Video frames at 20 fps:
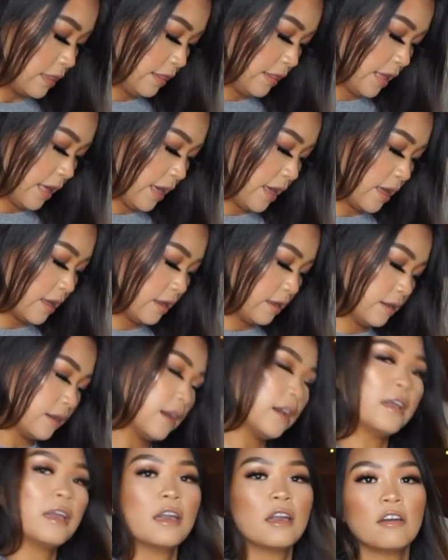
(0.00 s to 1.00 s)
Then
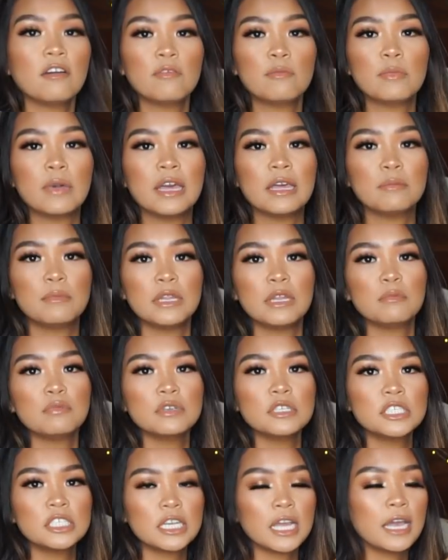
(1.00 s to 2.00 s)
I have my mini
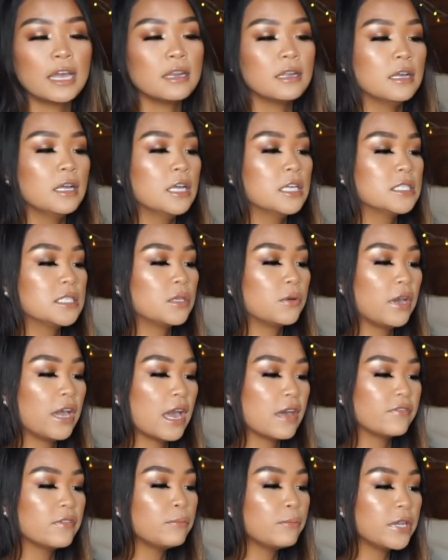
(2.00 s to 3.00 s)
pochette. So I
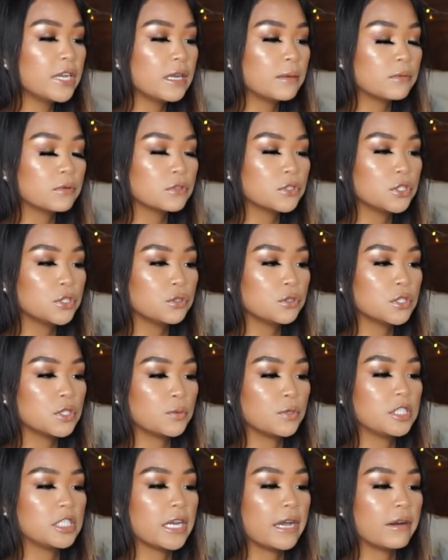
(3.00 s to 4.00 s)
haven't been able to
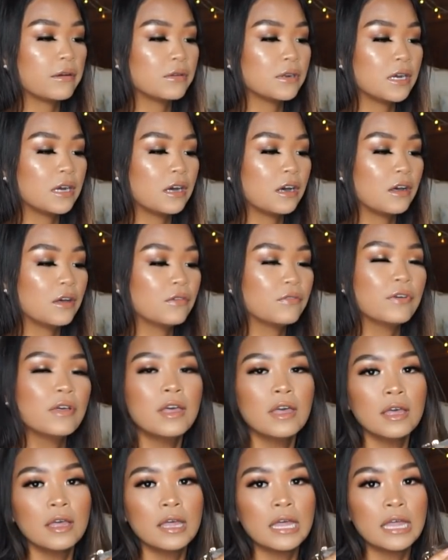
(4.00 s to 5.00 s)
switch out of
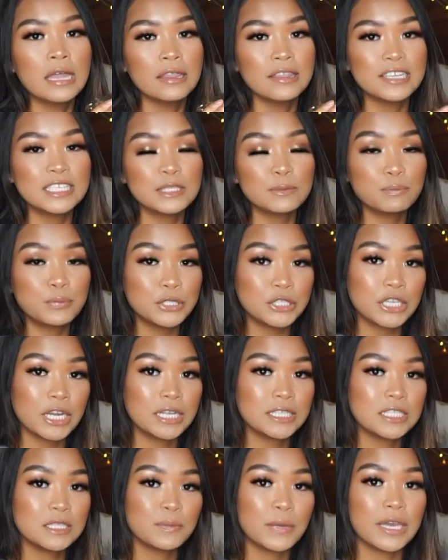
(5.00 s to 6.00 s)
this
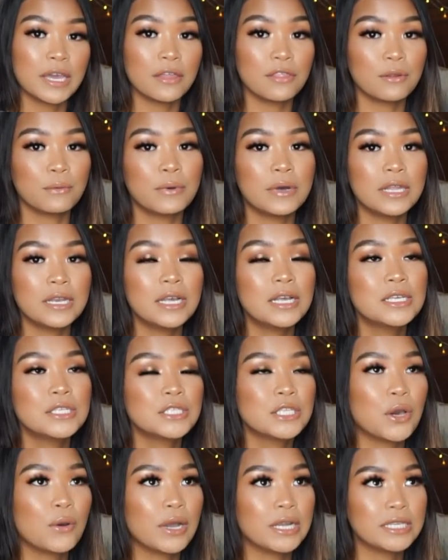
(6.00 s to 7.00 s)
pochette to my other one,
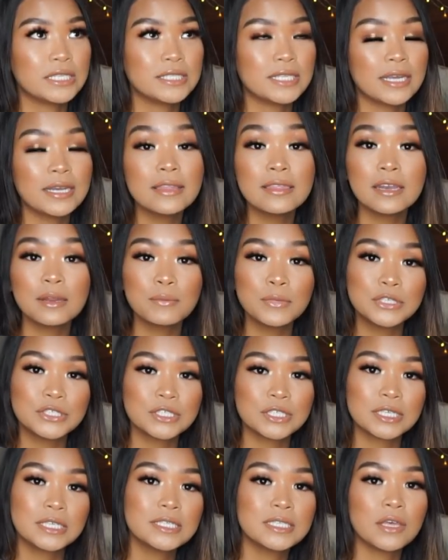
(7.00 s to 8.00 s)
so I decided that I'm
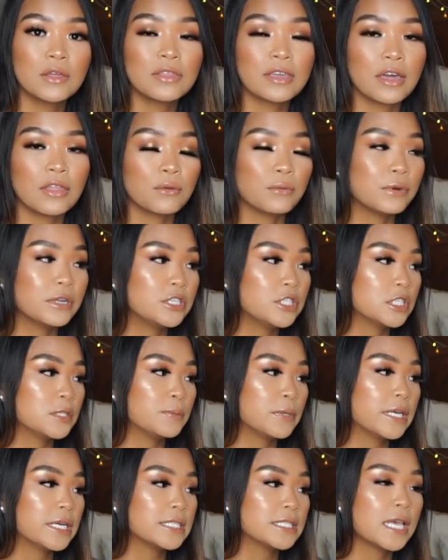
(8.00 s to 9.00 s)
just gonna sell the other one just
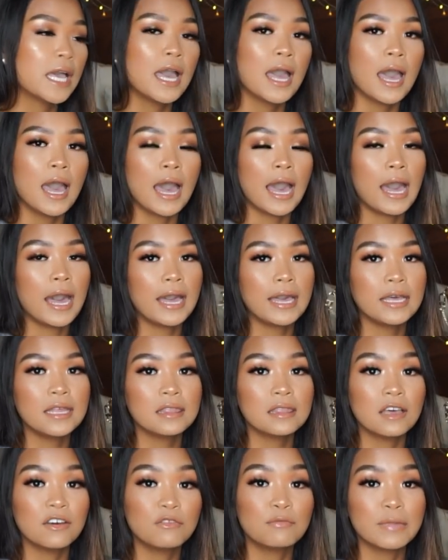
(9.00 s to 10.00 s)
because I
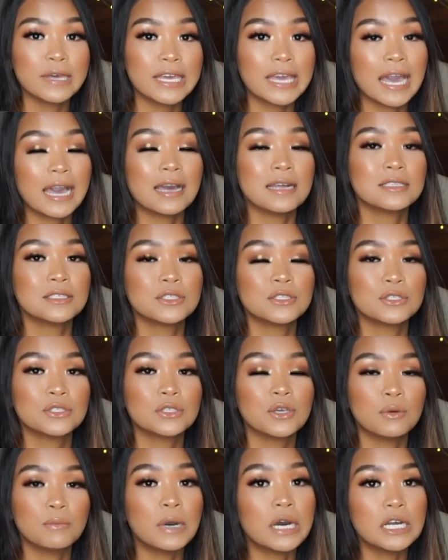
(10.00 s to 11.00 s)
love my cats
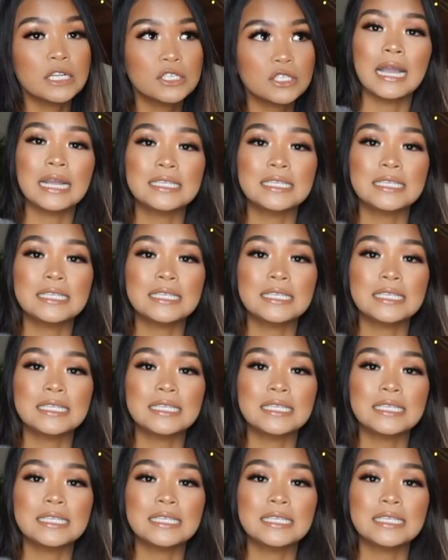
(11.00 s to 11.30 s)
so much.